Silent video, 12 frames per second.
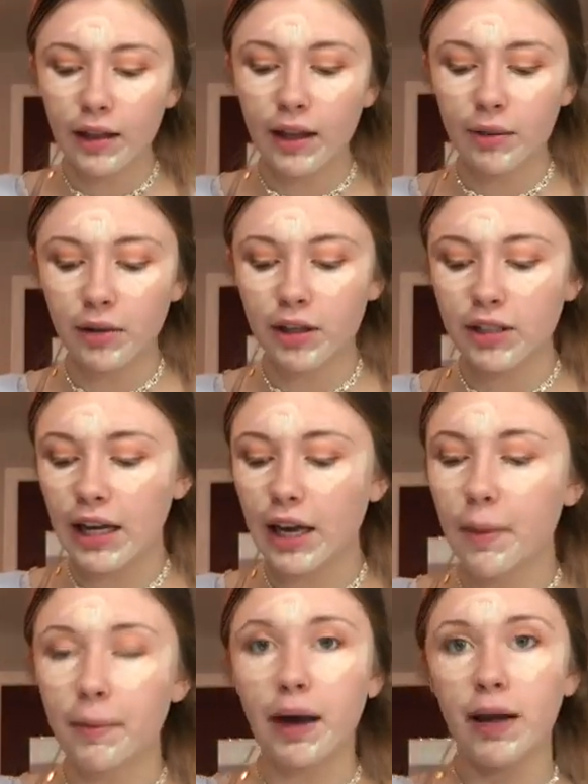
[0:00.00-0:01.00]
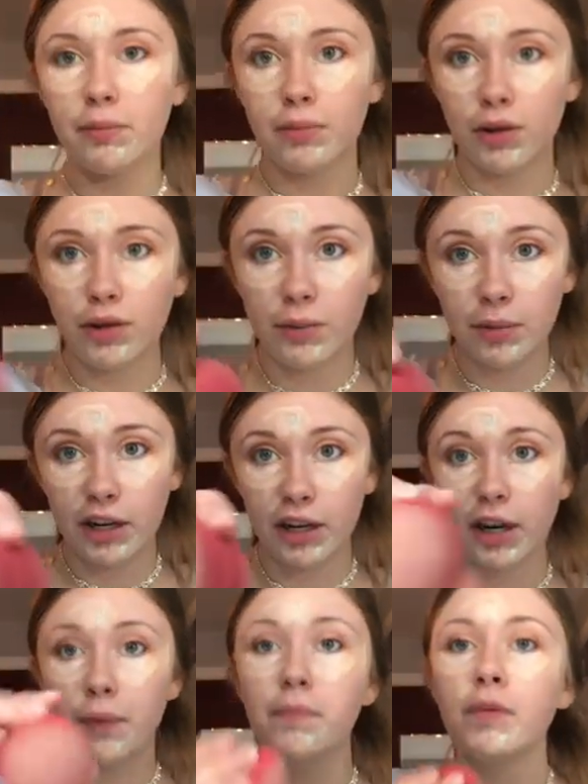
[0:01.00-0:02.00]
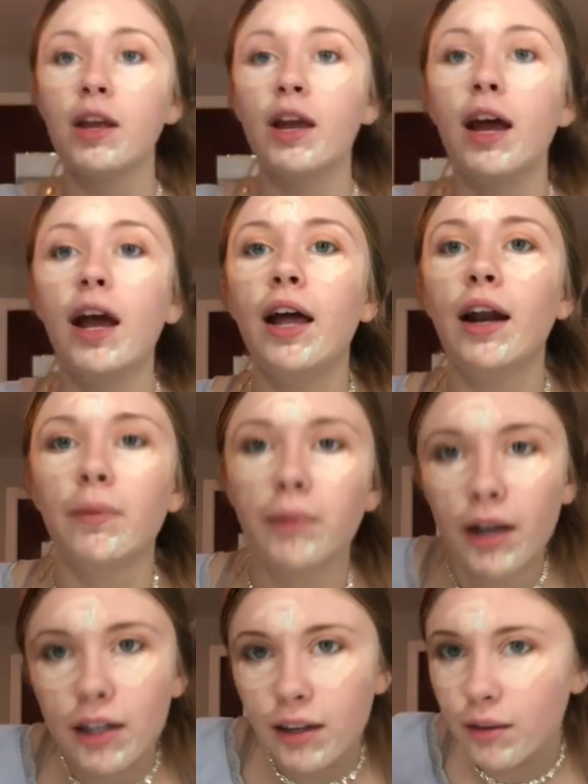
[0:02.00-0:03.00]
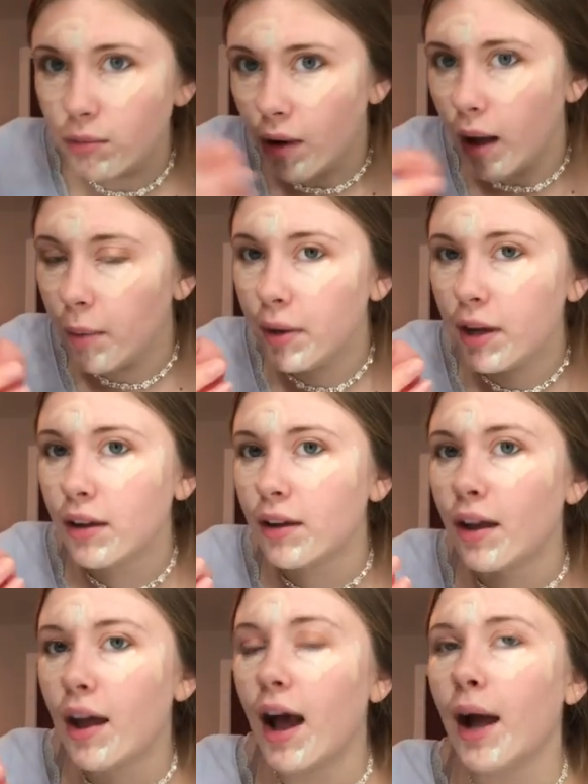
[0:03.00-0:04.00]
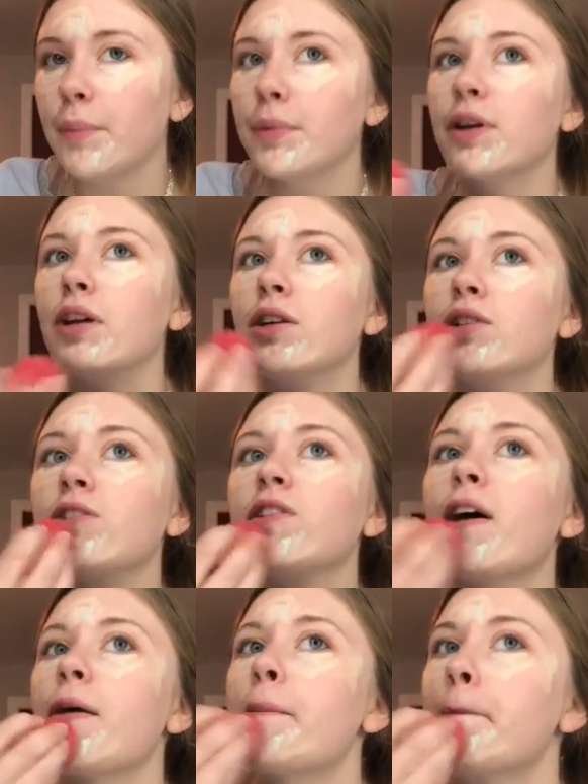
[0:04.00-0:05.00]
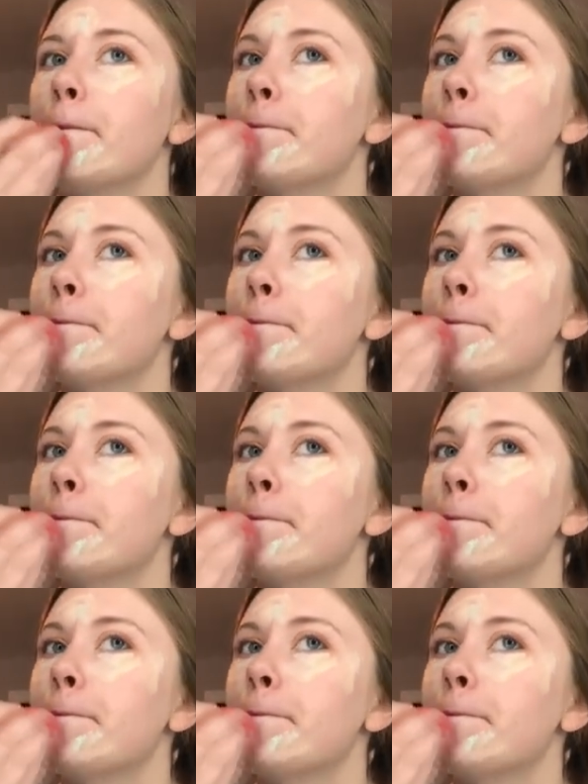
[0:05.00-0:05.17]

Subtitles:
And I'm gonna take my beauty blender, and I'm not gonna rub, I'm gonna just like